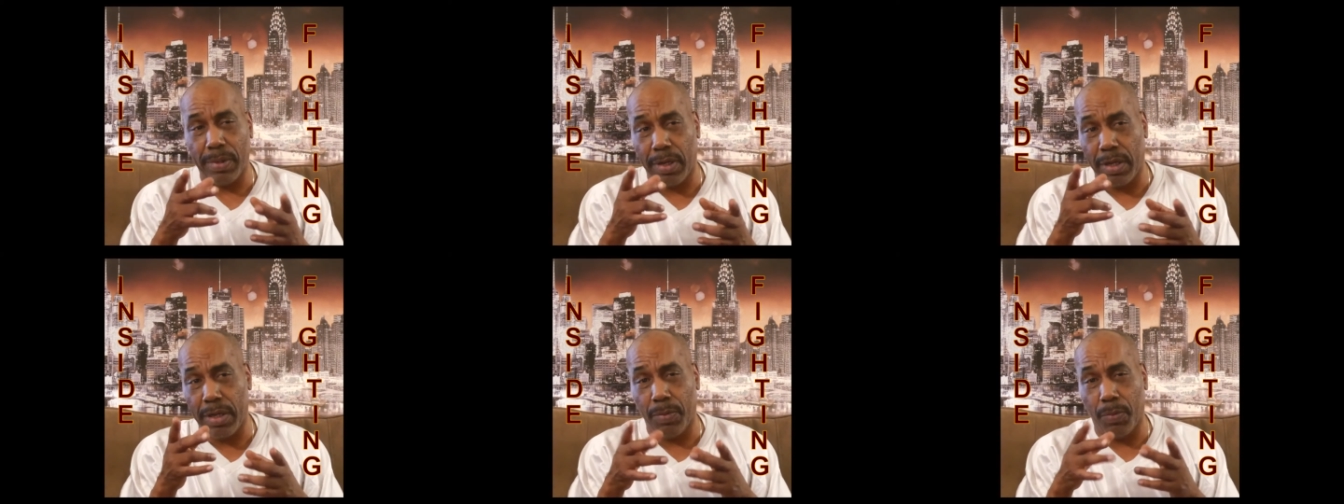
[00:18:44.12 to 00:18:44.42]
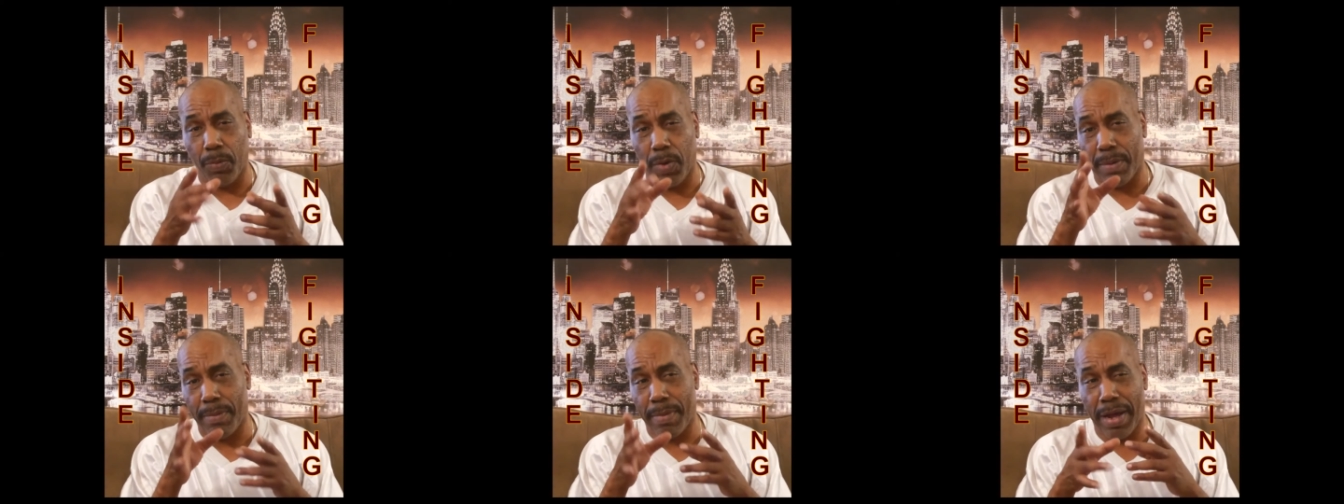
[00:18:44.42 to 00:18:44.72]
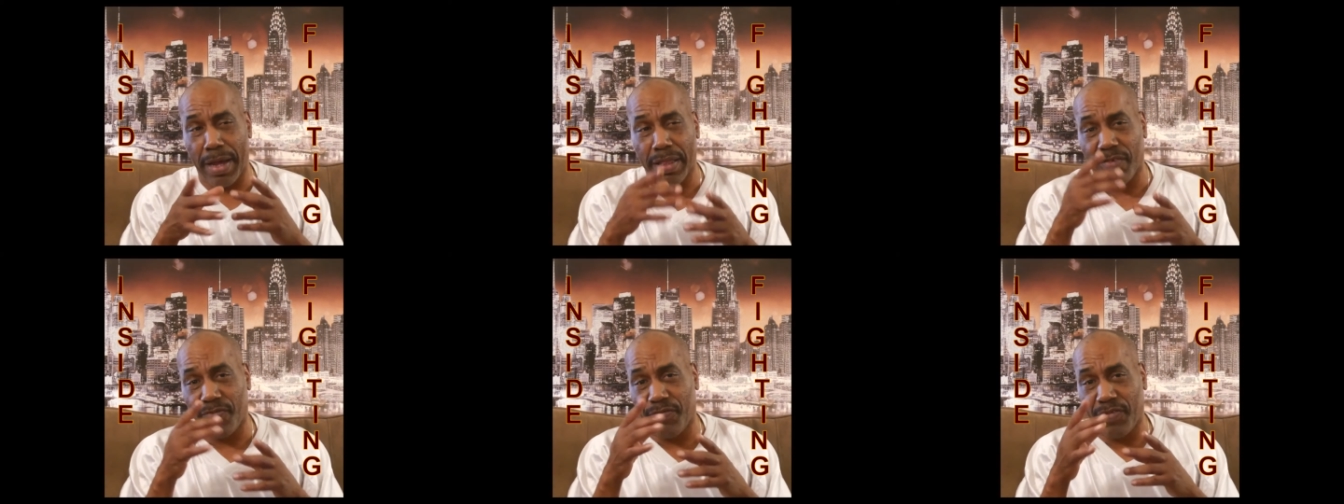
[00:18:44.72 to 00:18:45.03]
in one of my
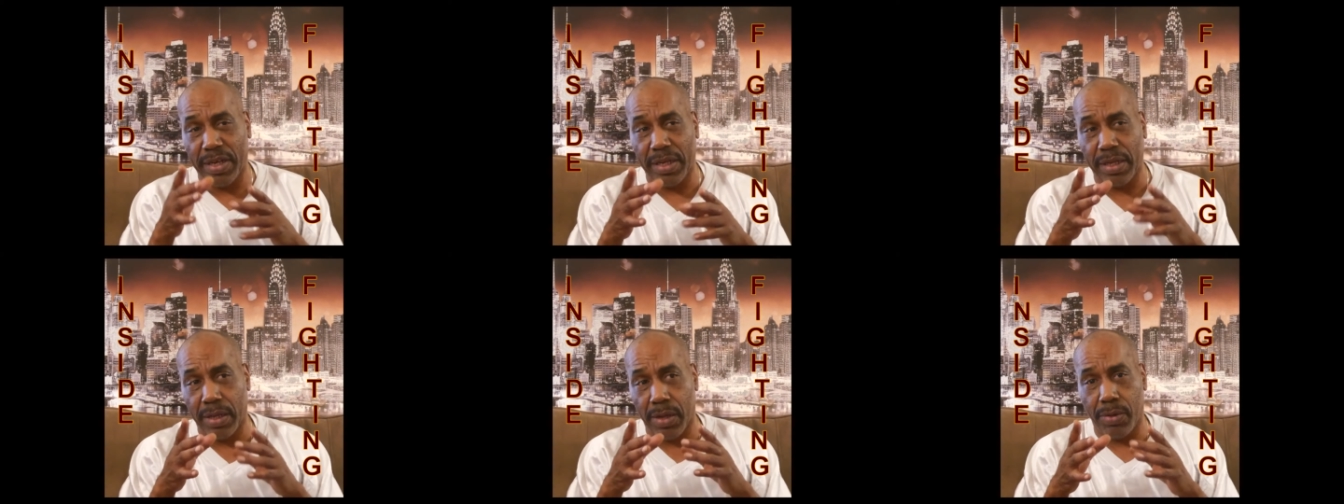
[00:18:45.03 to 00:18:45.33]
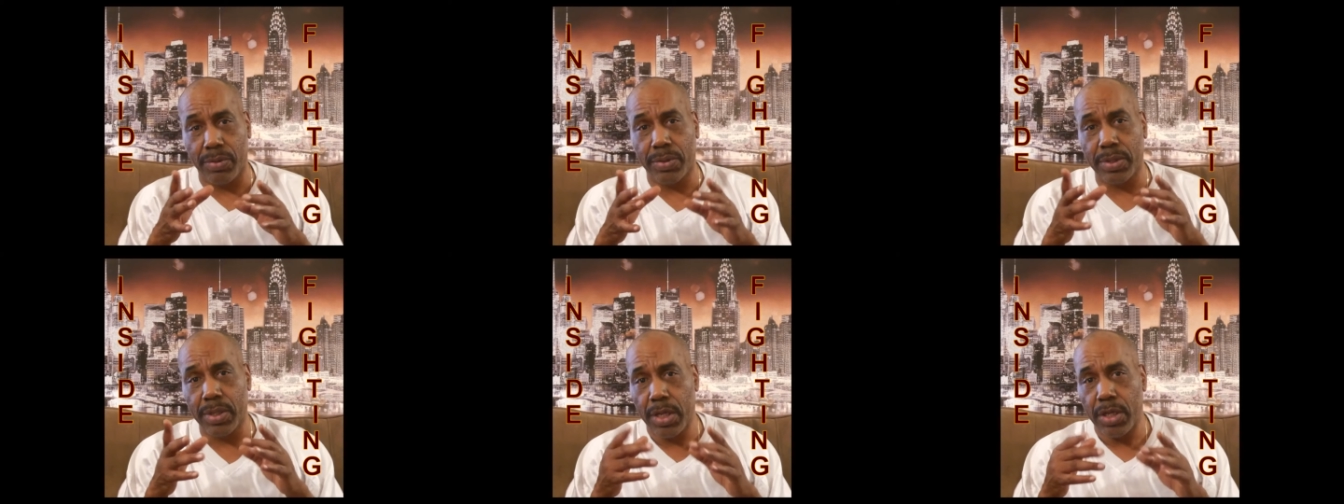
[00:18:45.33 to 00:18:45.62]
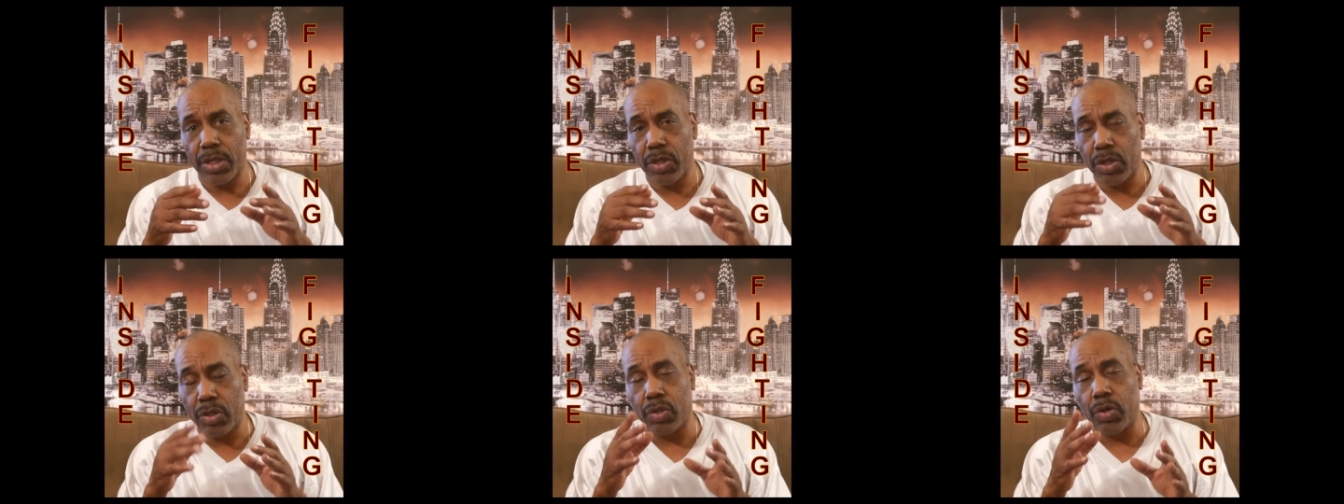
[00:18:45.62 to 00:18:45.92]
other videos,
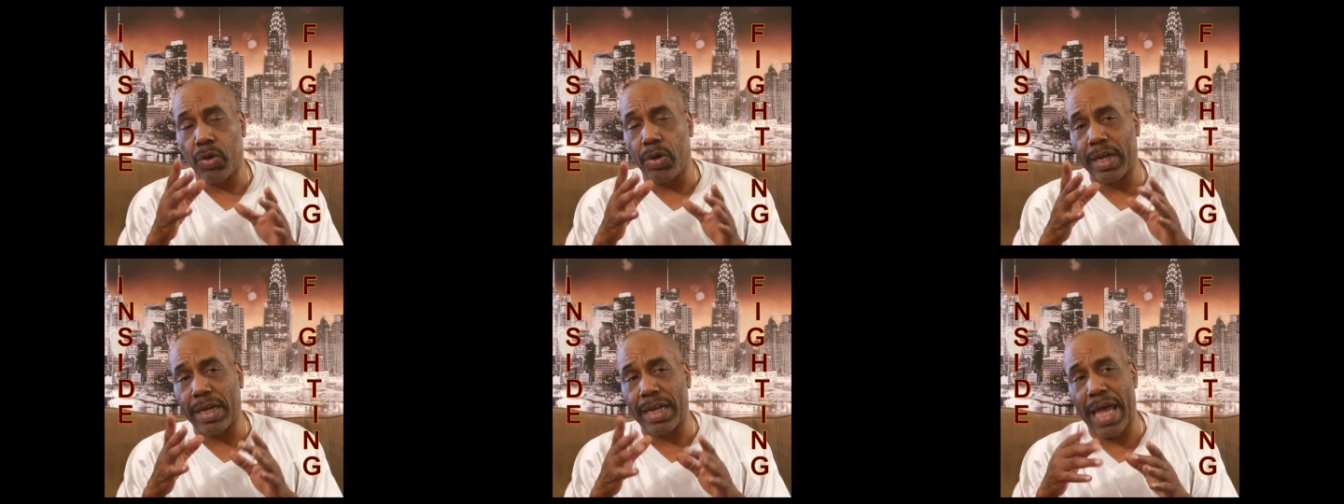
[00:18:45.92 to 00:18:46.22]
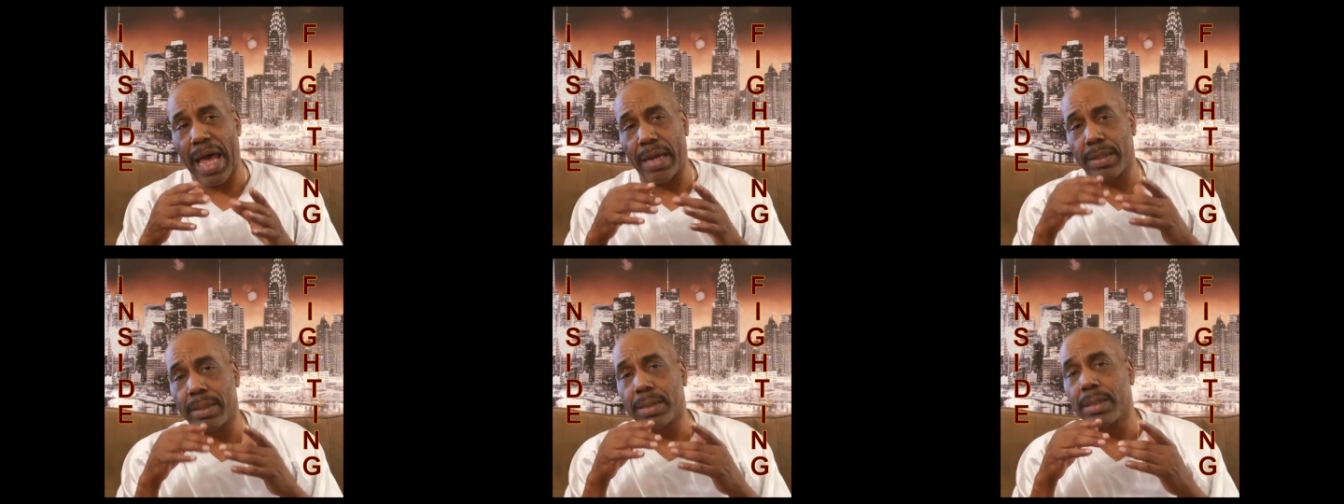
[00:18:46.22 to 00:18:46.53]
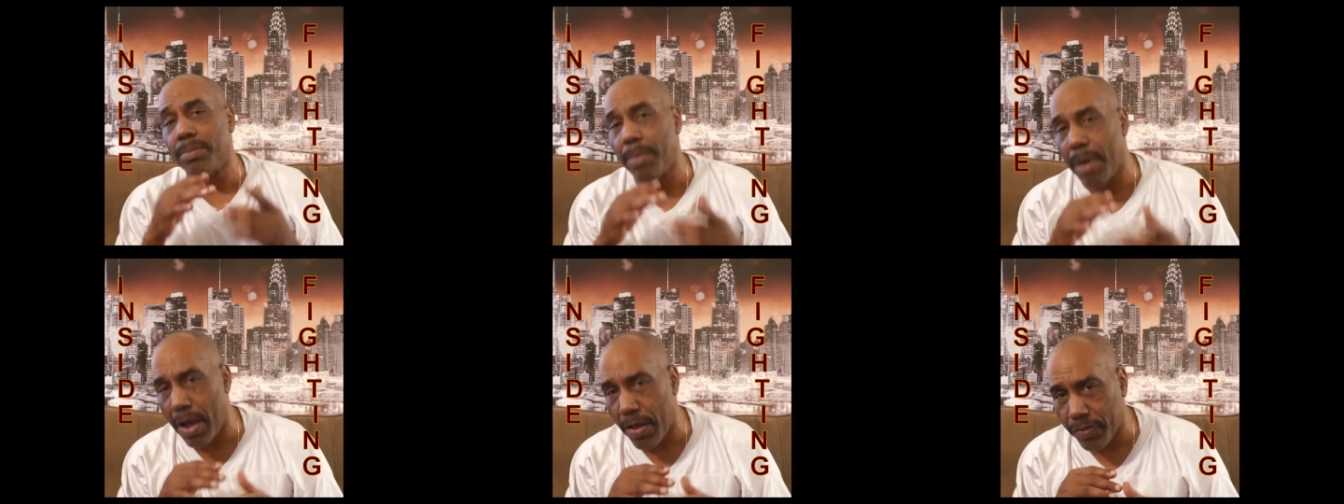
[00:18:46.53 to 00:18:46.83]
you're doing a lot of
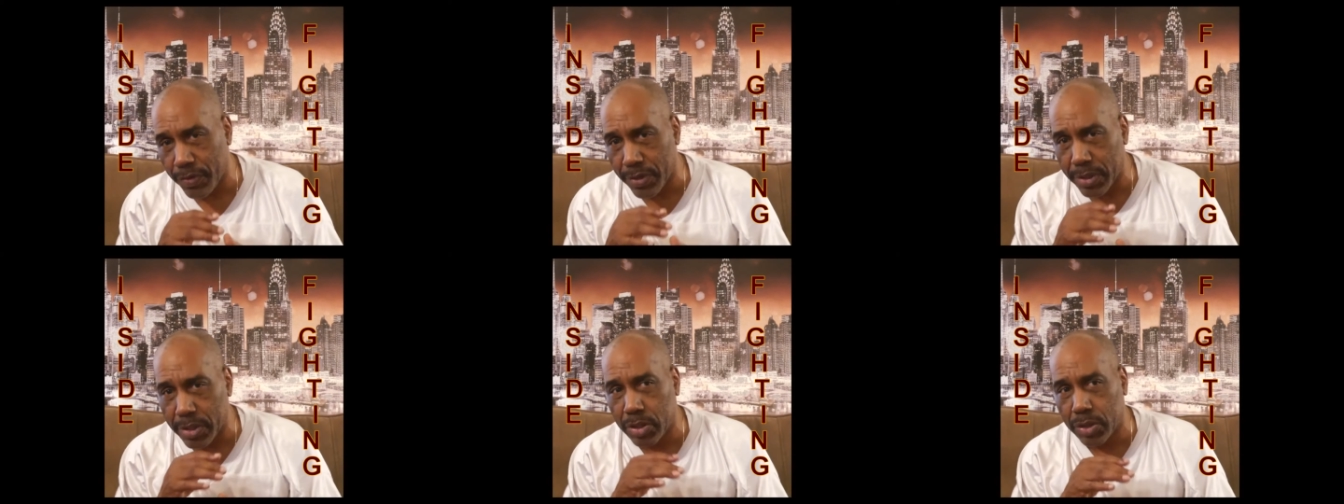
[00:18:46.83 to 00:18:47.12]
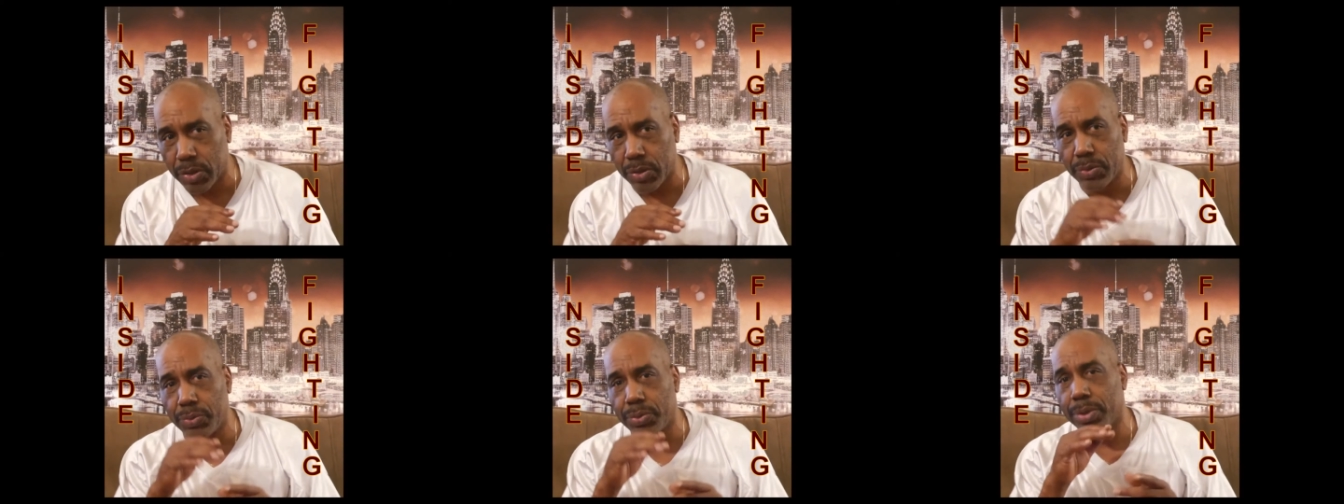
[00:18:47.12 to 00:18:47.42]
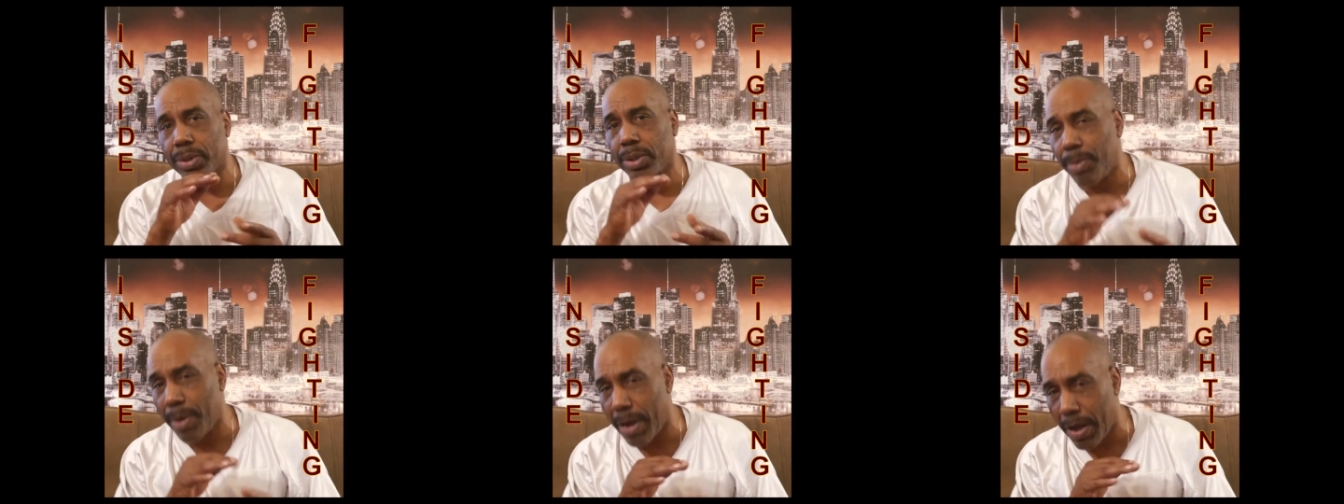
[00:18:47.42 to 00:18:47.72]
smothering too,
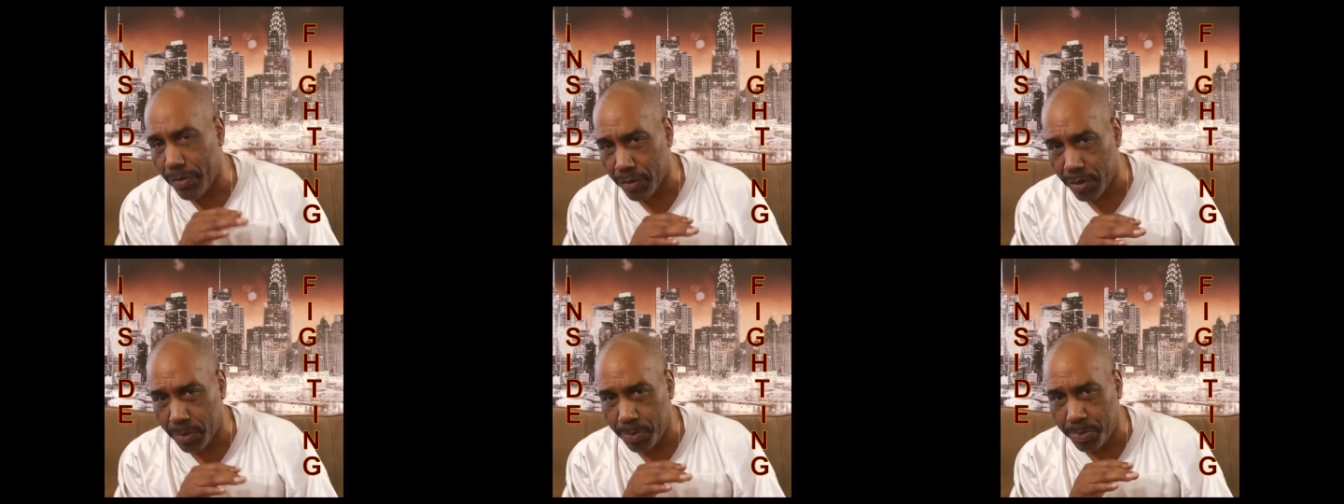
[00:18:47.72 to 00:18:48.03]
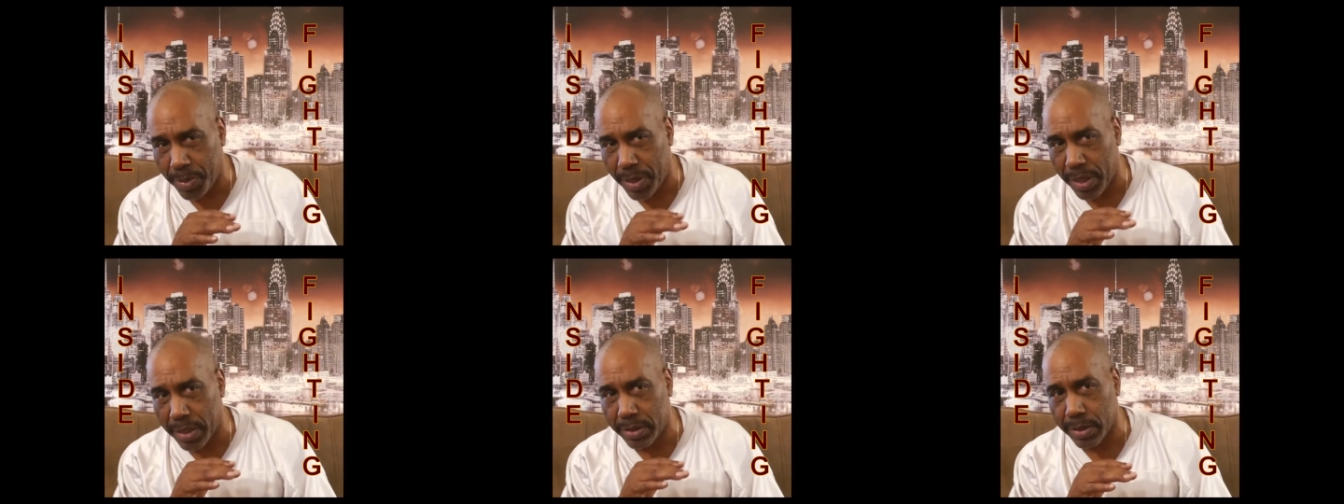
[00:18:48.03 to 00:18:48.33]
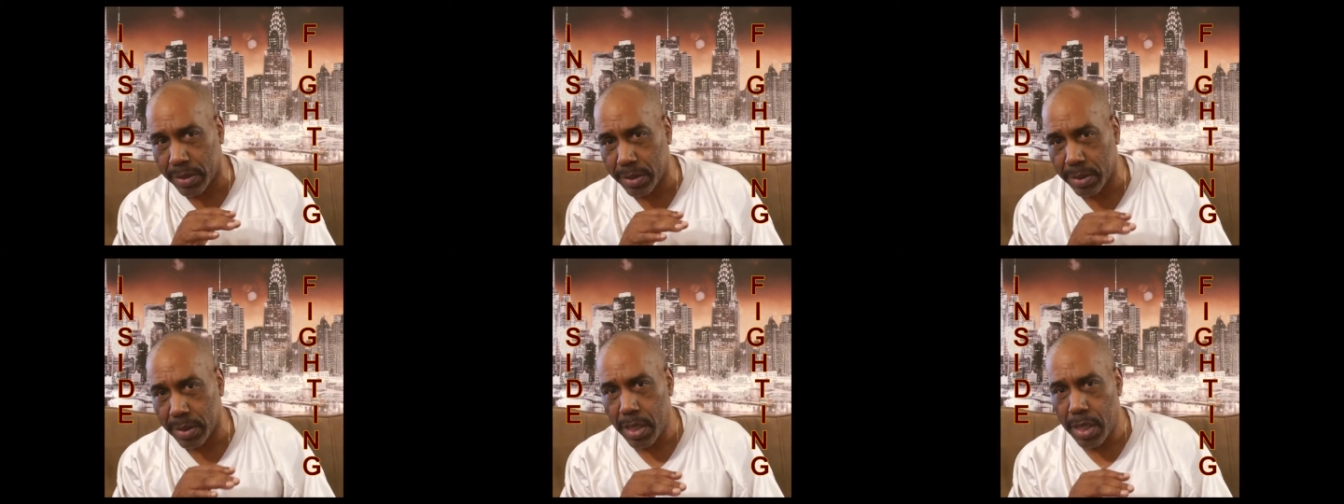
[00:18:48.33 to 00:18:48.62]
smothering
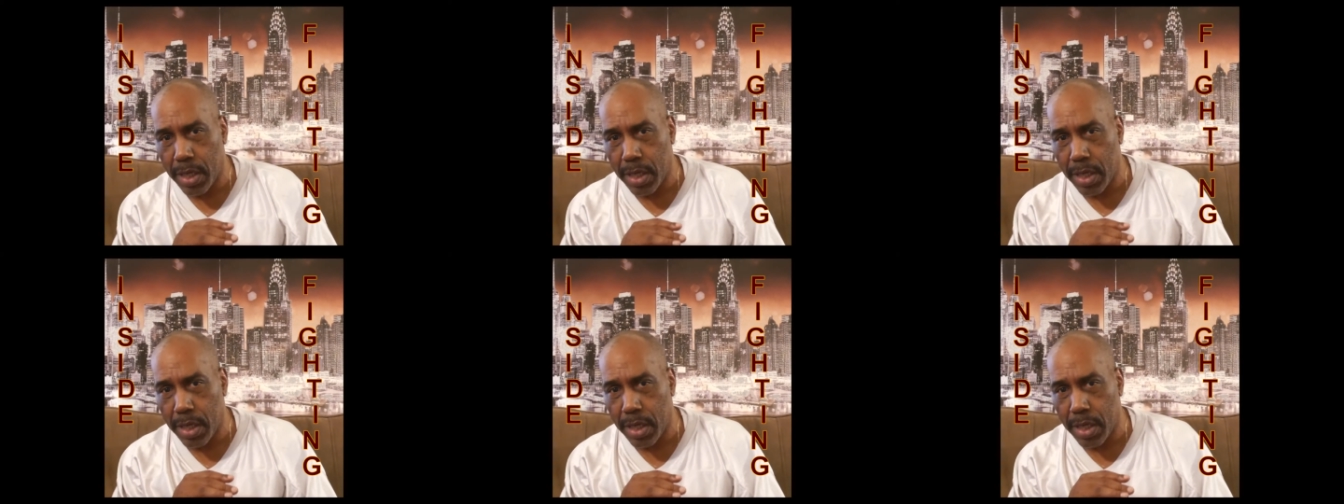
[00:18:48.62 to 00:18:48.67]
punches.